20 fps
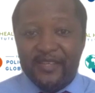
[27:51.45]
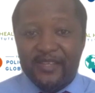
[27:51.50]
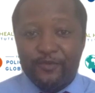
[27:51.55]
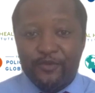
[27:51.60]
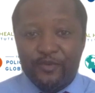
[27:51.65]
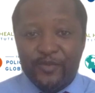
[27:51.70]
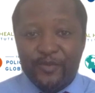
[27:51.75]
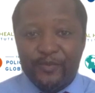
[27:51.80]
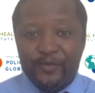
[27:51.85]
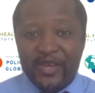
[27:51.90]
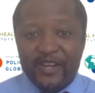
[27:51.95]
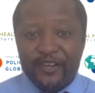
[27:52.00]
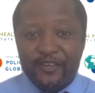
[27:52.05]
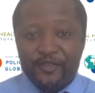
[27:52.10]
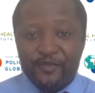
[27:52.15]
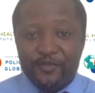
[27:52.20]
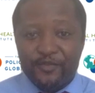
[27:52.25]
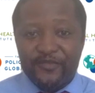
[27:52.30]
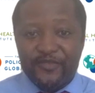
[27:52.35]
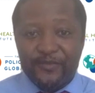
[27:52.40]
It will be better
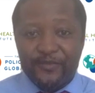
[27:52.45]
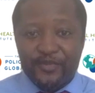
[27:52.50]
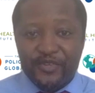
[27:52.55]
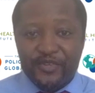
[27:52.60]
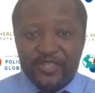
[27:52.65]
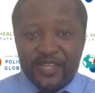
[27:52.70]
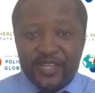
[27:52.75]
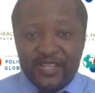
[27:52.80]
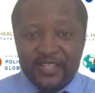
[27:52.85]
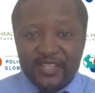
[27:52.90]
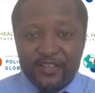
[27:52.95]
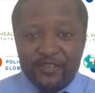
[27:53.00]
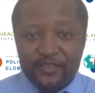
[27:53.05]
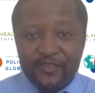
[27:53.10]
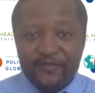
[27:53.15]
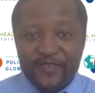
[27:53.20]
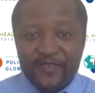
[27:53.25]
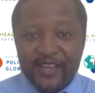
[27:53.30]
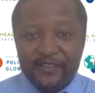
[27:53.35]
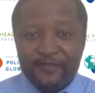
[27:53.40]
to present a
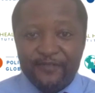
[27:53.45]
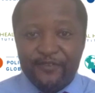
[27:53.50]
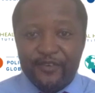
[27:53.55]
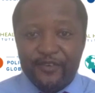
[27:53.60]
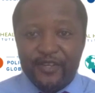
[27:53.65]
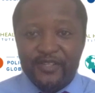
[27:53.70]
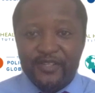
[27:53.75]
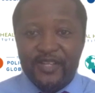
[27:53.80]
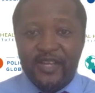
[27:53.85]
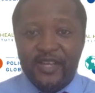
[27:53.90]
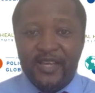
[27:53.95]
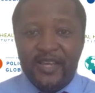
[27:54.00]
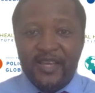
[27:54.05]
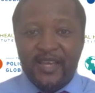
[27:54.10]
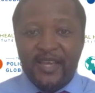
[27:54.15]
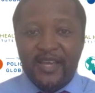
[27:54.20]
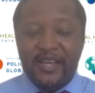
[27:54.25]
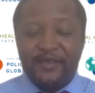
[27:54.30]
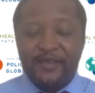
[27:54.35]
unified front, and